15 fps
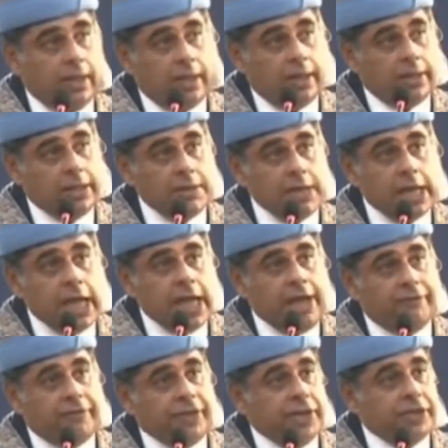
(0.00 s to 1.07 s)
The
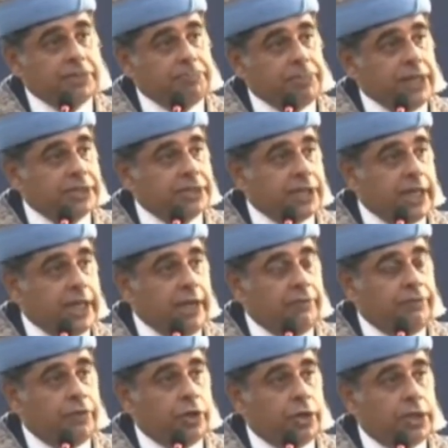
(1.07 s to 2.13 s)
average pay
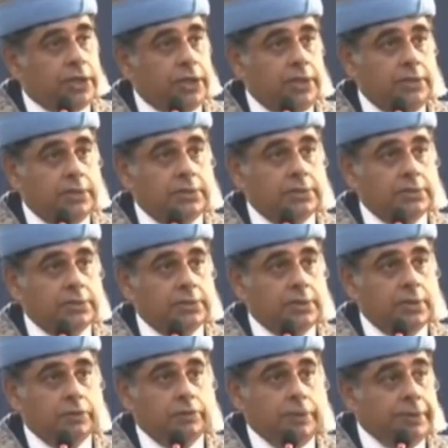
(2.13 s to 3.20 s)
scale for a
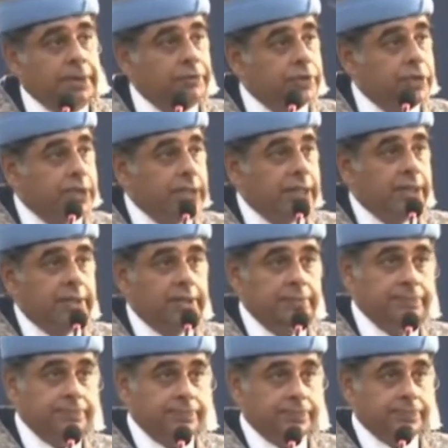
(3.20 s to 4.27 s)
women working
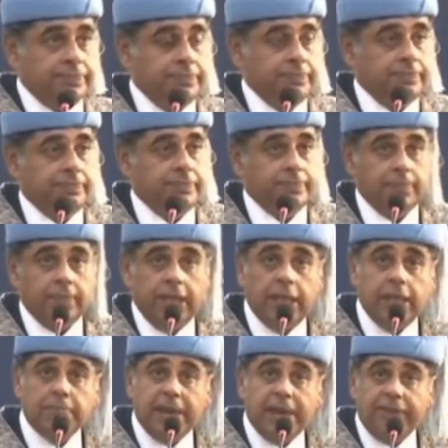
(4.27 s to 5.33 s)

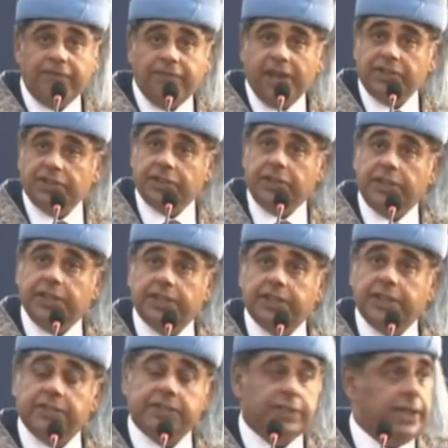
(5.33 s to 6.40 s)
in manufacturing in
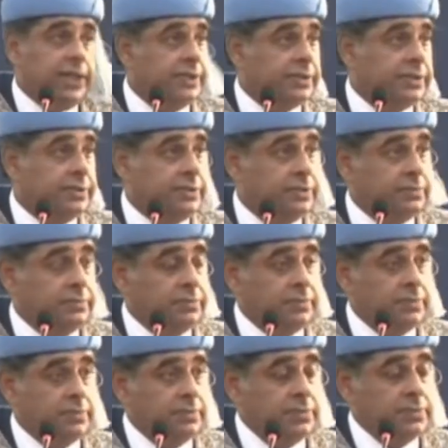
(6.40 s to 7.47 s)
textiles
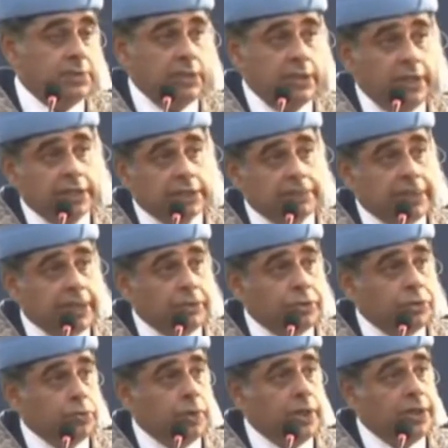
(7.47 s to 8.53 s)
is
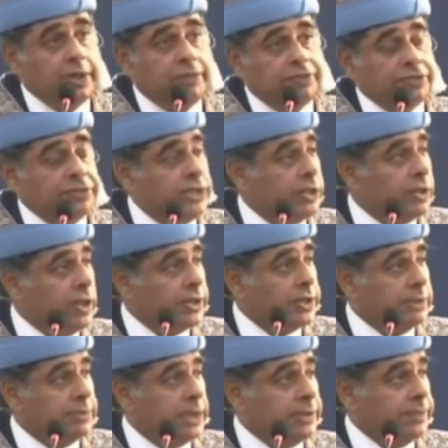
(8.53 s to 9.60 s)
about $250
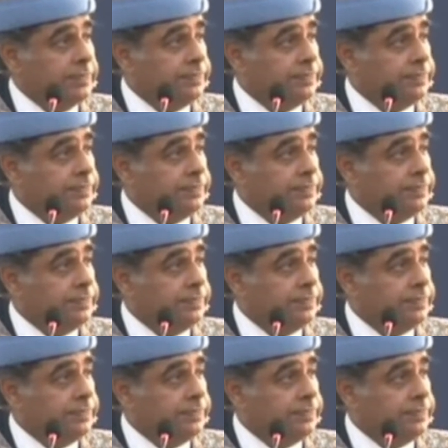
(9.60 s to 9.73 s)
a month.